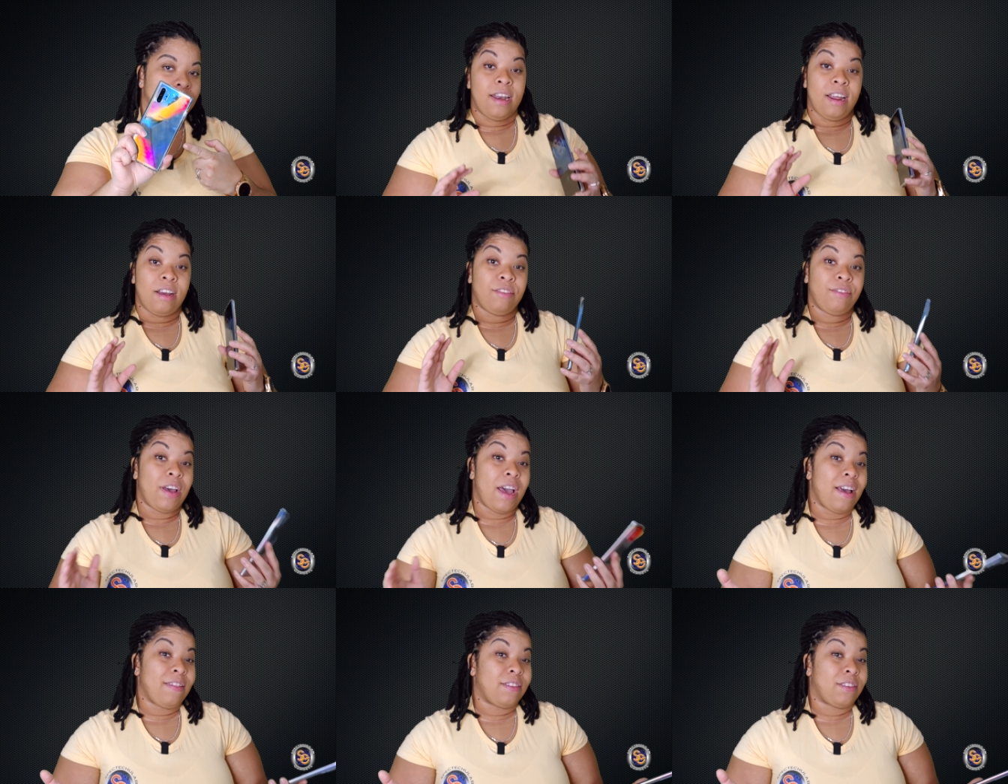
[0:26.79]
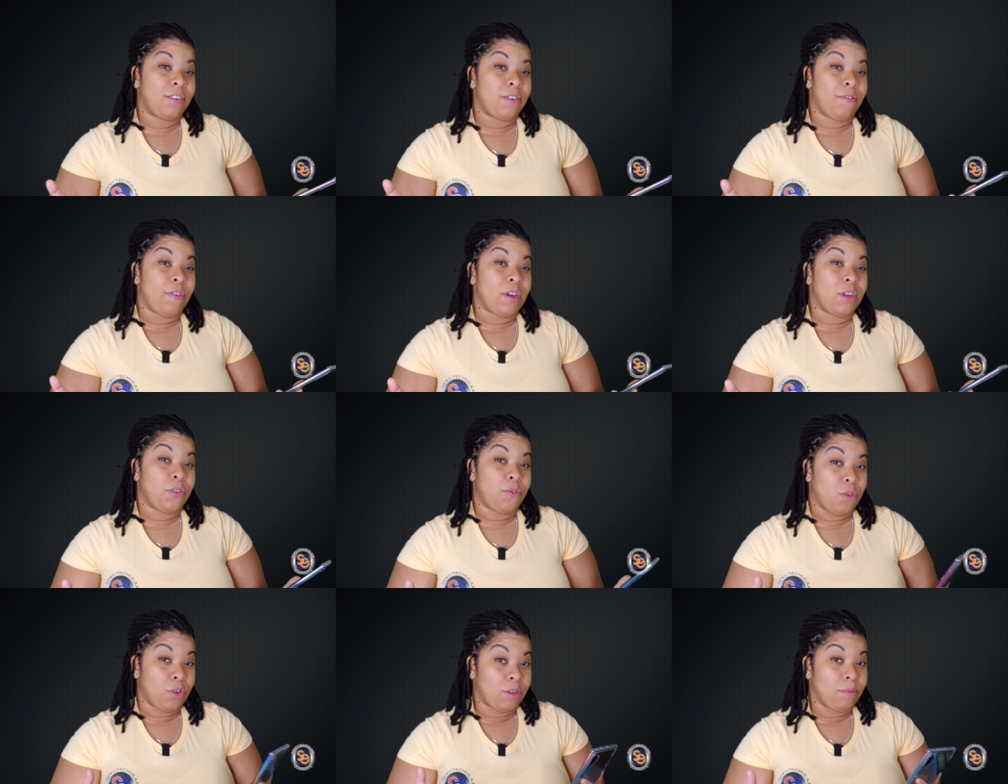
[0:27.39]
Now I've had this
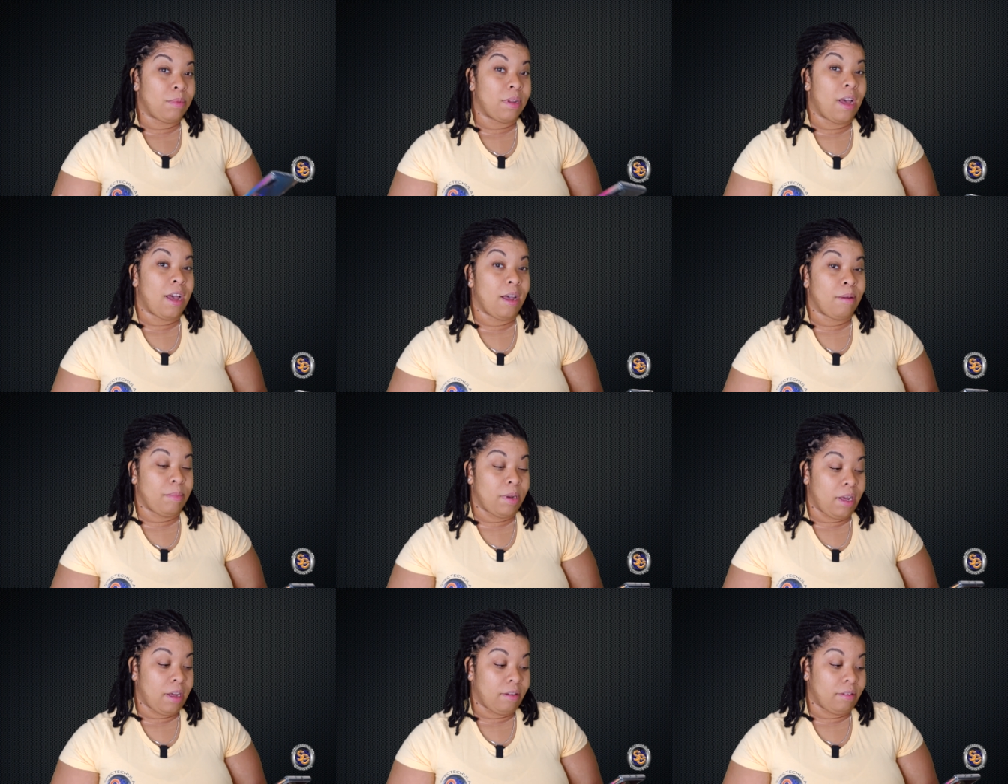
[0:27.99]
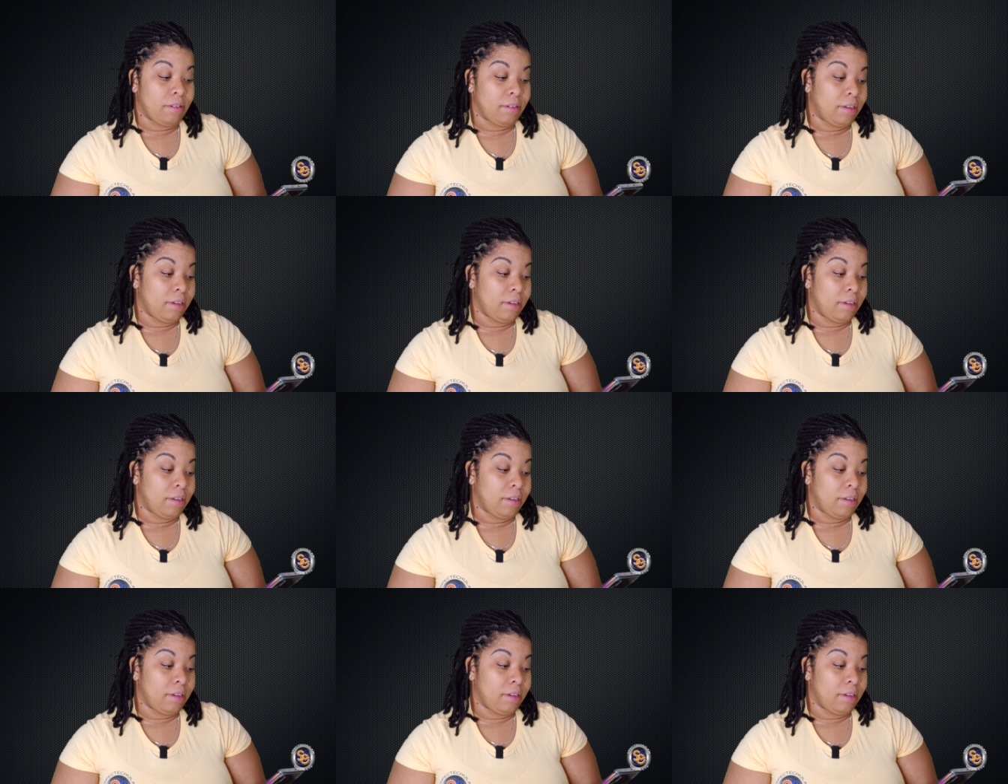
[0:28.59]
device for some time now,